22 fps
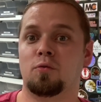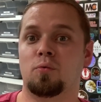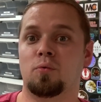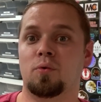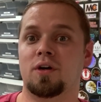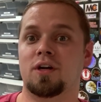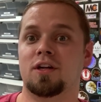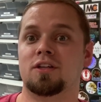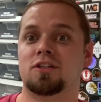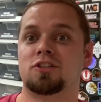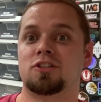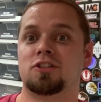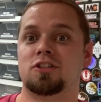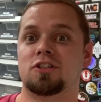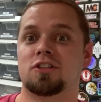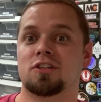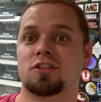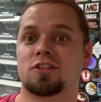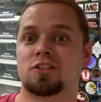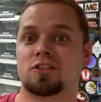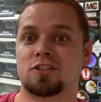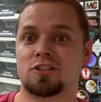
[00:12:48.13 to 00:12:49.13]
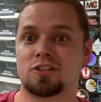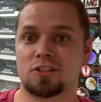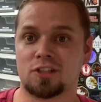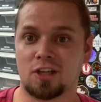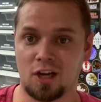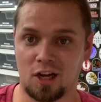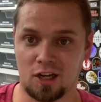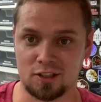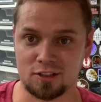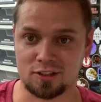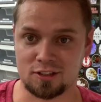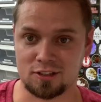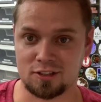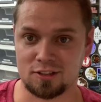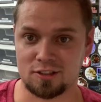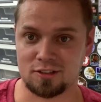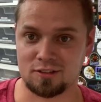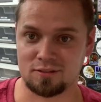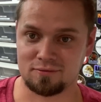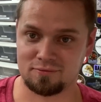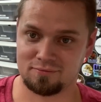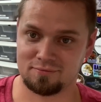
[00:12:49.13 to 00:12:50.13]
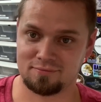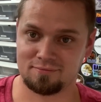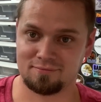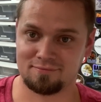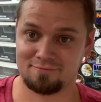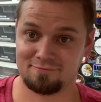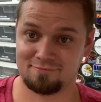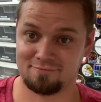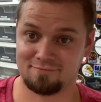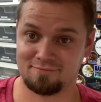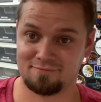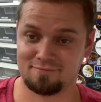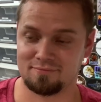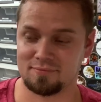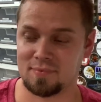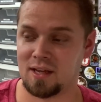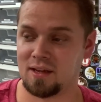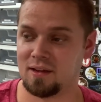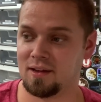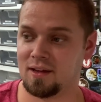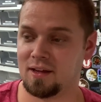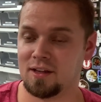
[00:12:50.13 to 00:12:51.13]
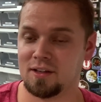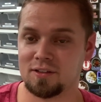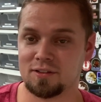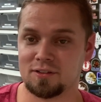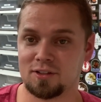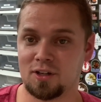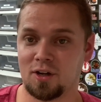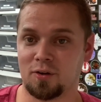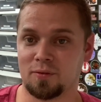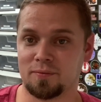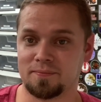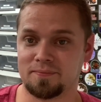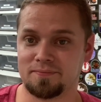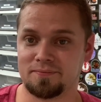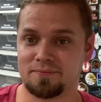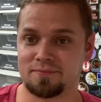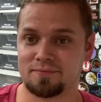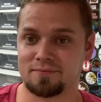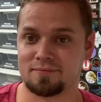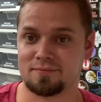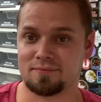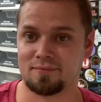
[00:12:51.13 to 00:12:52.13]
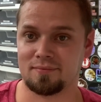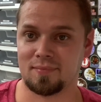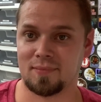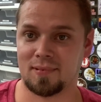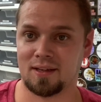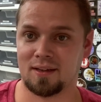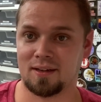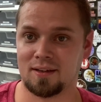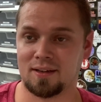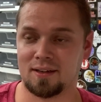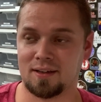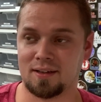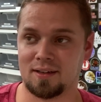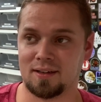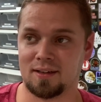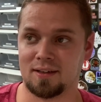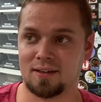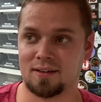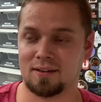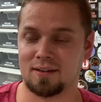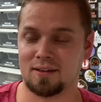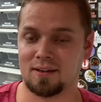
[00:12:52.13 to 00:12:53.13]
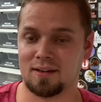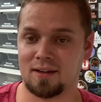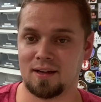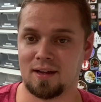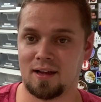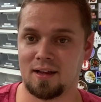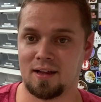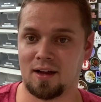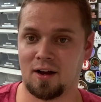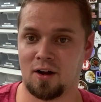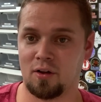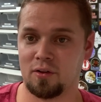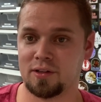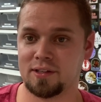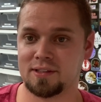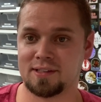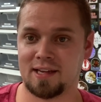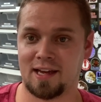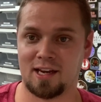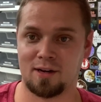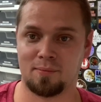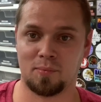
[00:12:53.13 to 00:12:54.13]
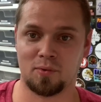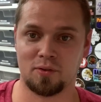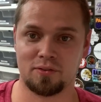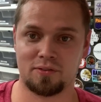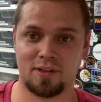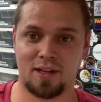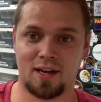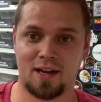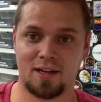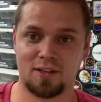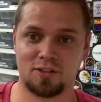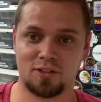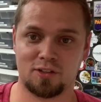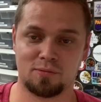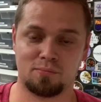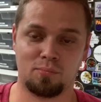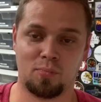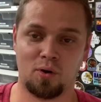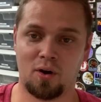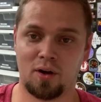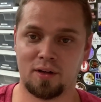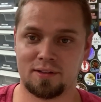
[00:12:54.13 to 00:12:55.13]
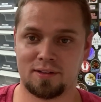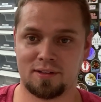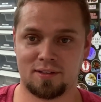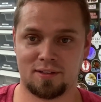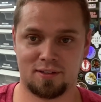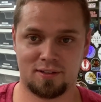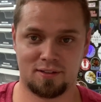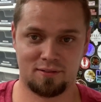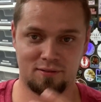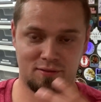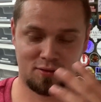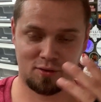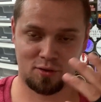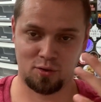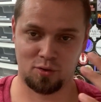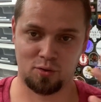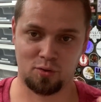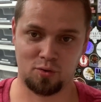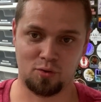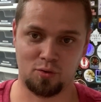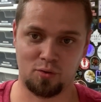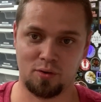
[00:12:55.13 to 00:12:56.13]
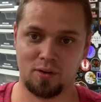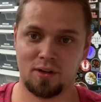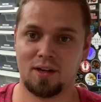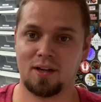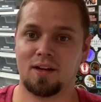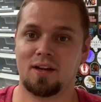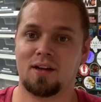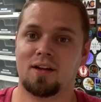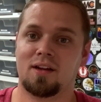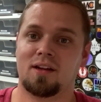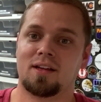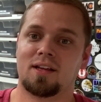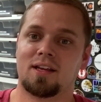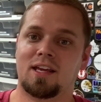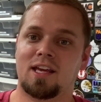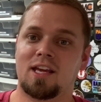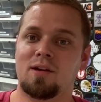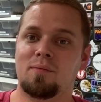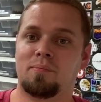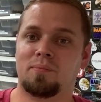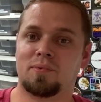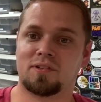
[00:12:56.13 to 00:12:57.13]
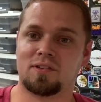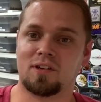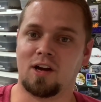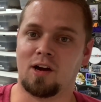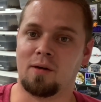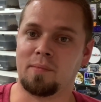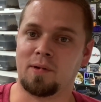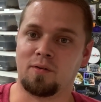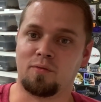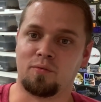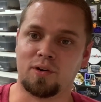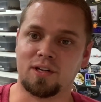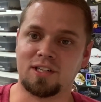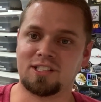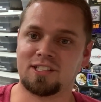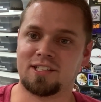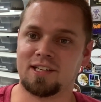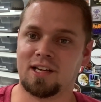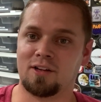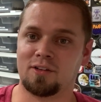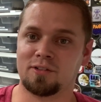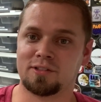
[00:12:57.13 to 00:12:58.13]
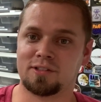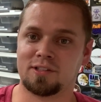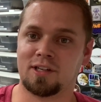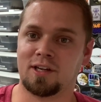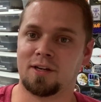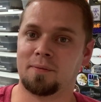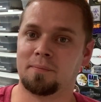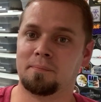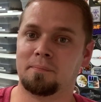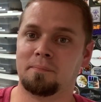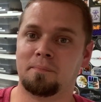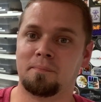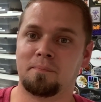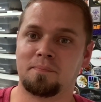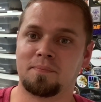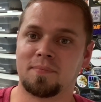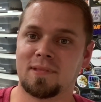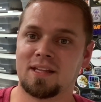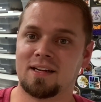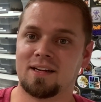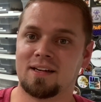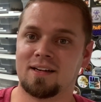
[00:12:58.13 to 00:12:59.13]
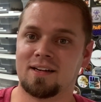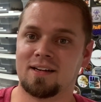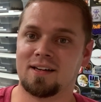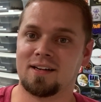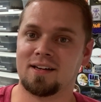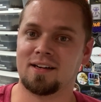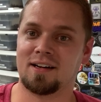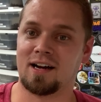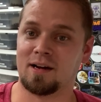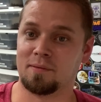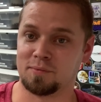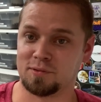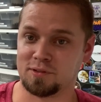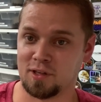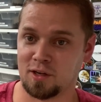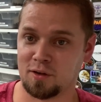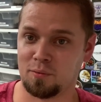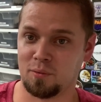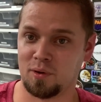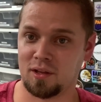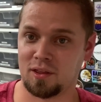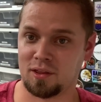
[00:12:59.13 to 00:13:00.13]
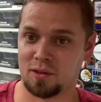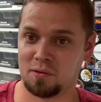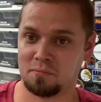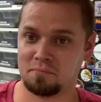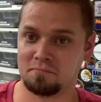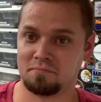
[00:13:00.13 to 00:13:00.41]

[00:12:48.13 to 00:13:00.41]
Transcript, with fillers: which sucks. So, uh, all these animals that I just bought to keep some and resell some, uh, I'm stuck with.